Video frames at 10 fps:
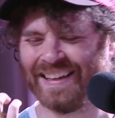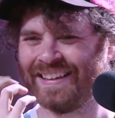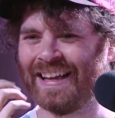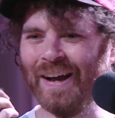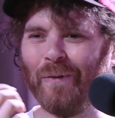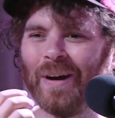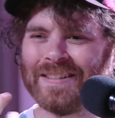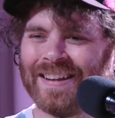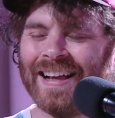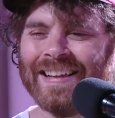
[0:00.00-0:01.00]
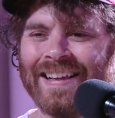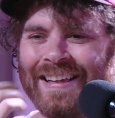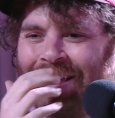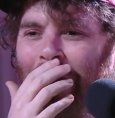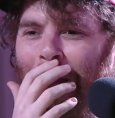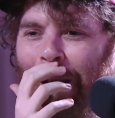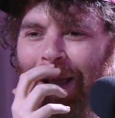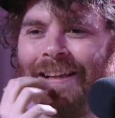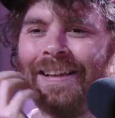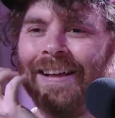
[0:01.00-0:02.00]
It sounds like
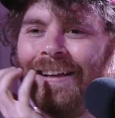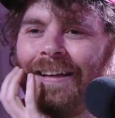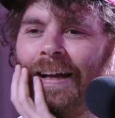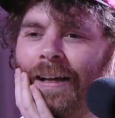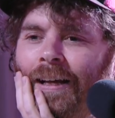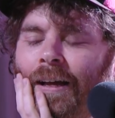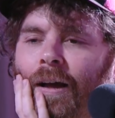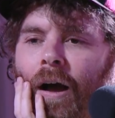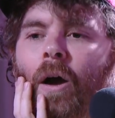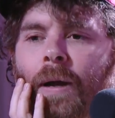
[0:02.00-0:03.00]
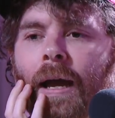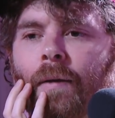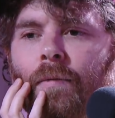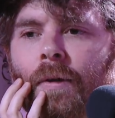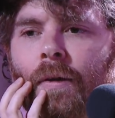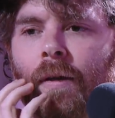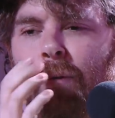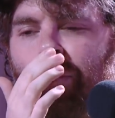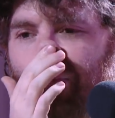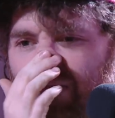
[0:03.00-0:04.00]
almost like a lute. It's just a
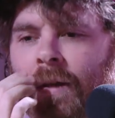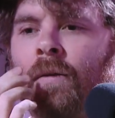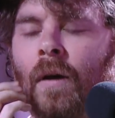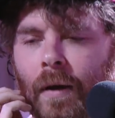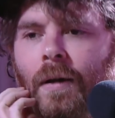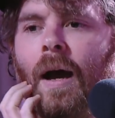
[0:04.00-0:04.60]
very quiet.